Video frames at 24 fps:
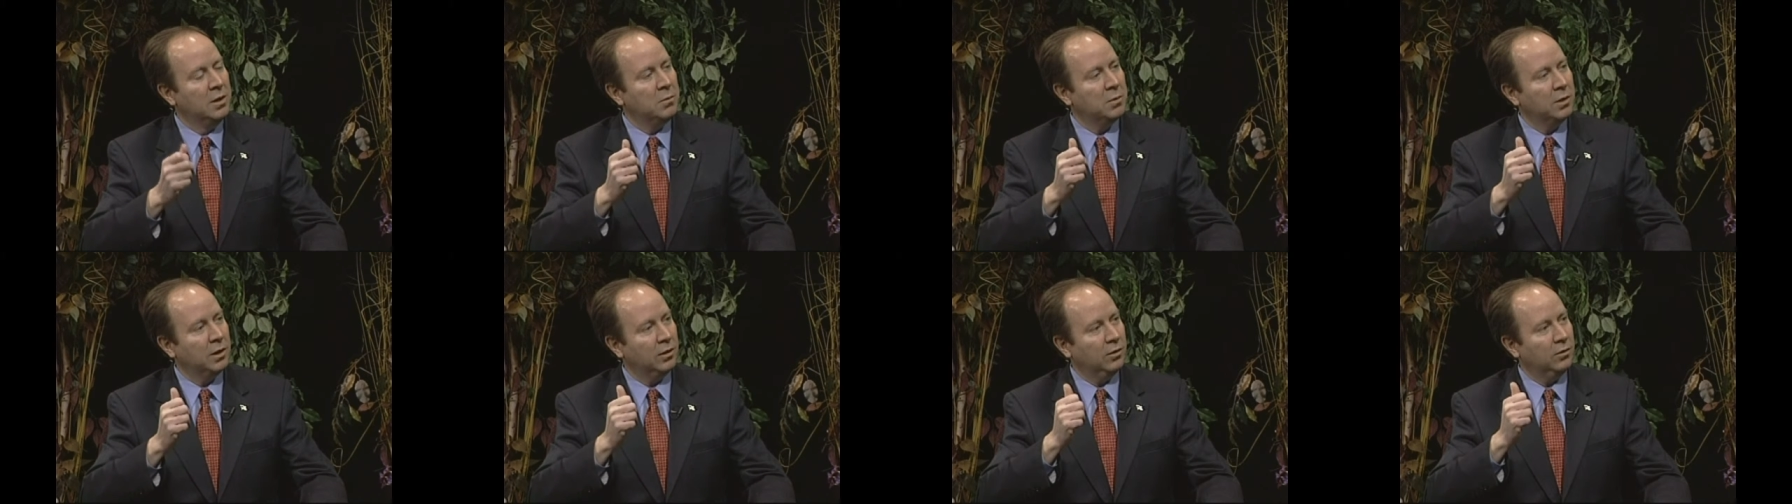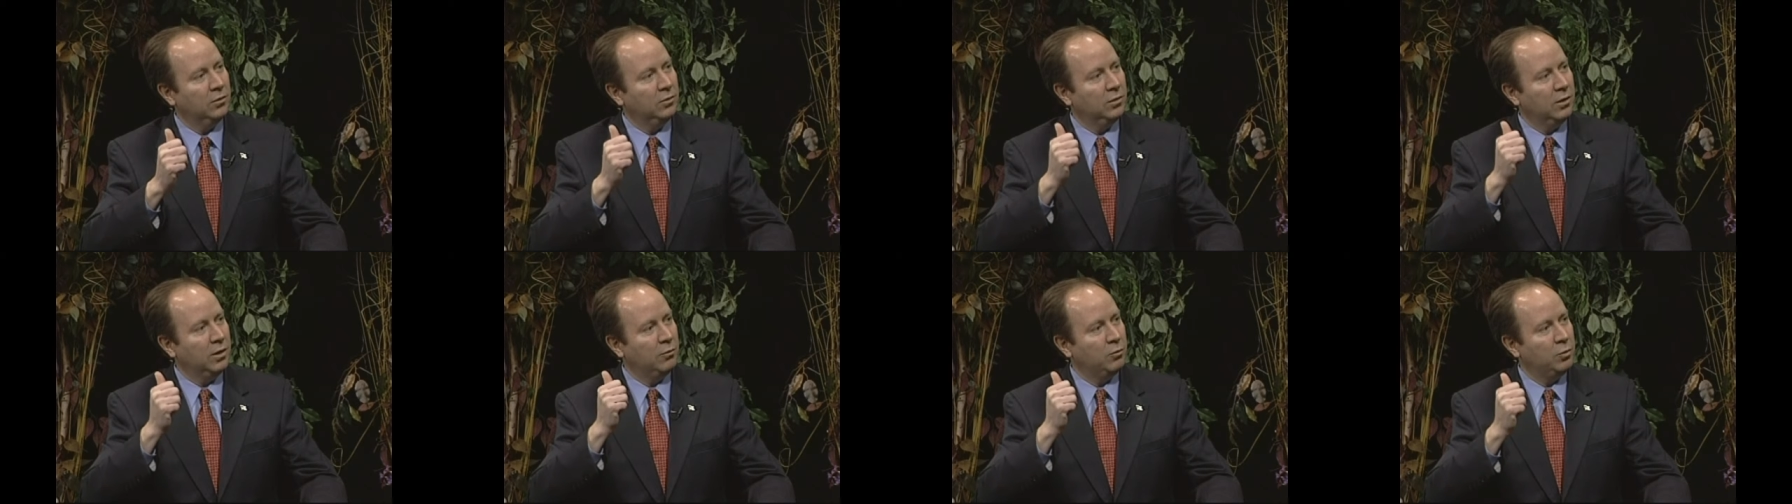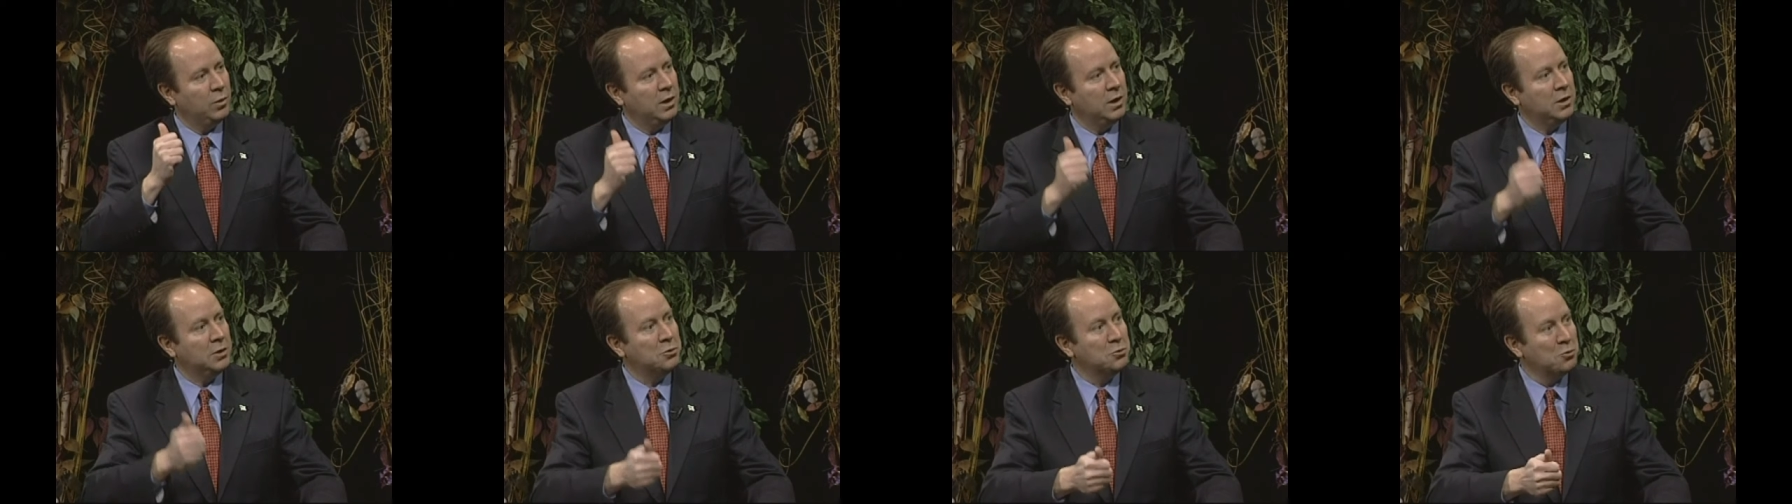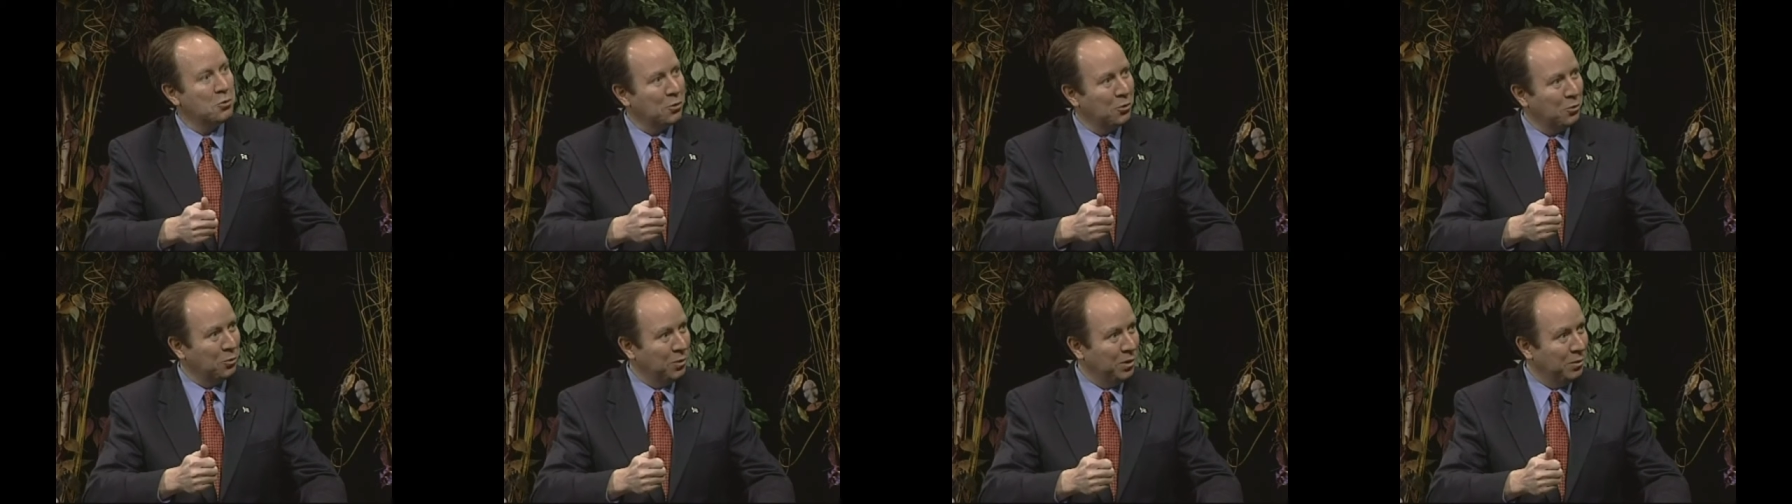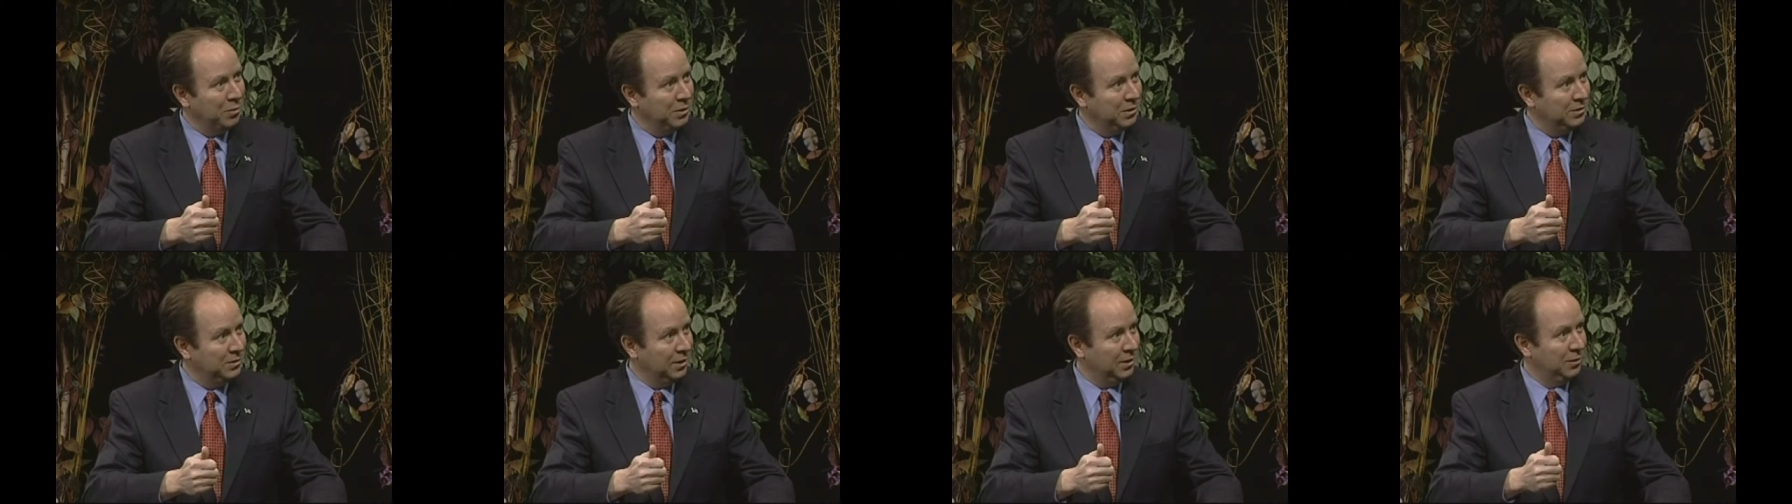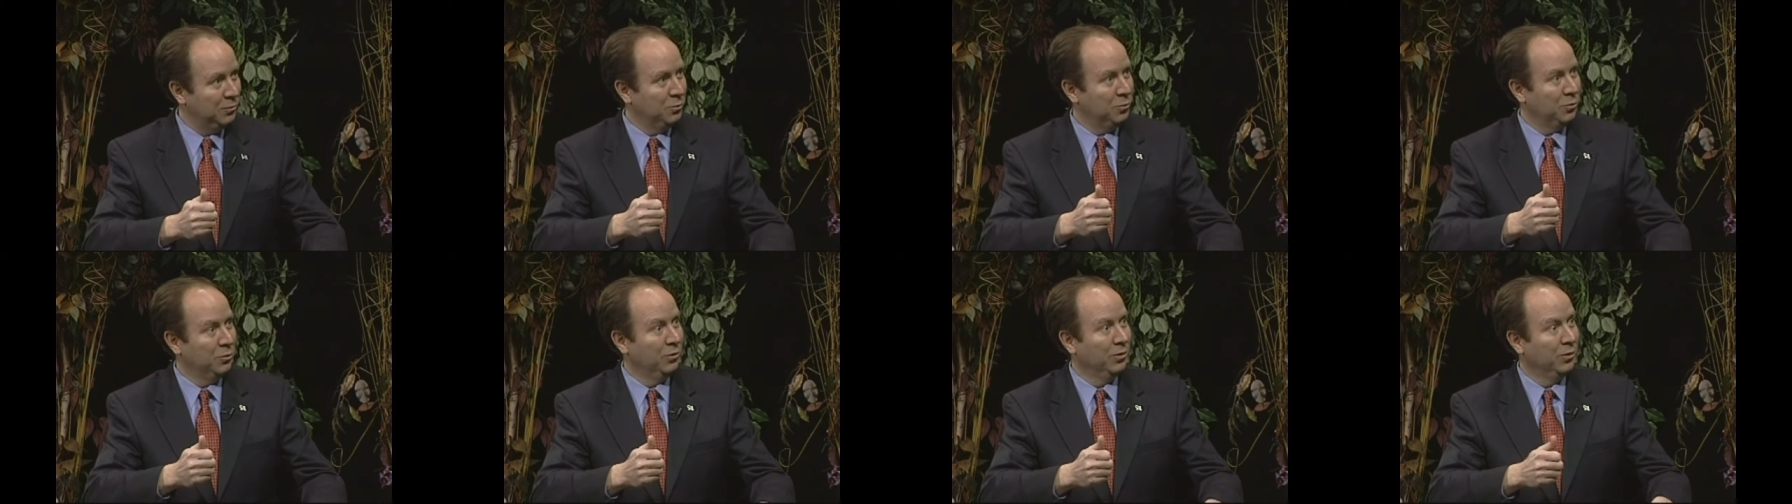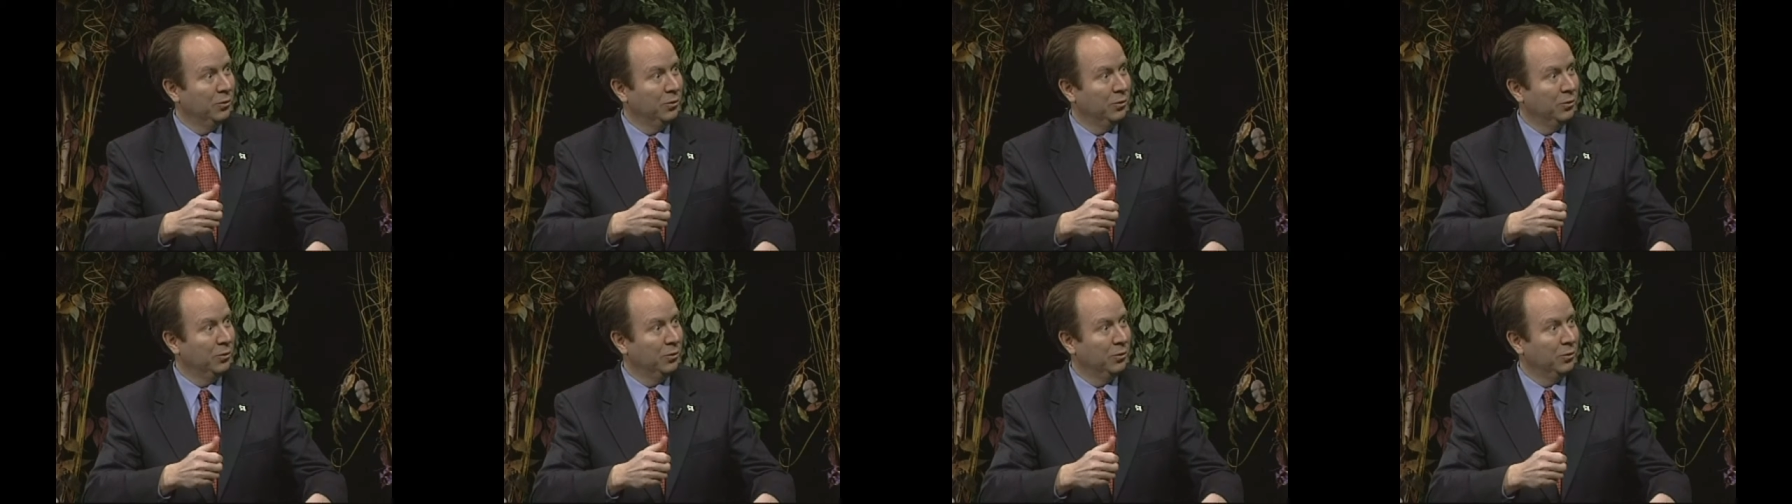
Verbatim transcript: because if we ignore Wilmington,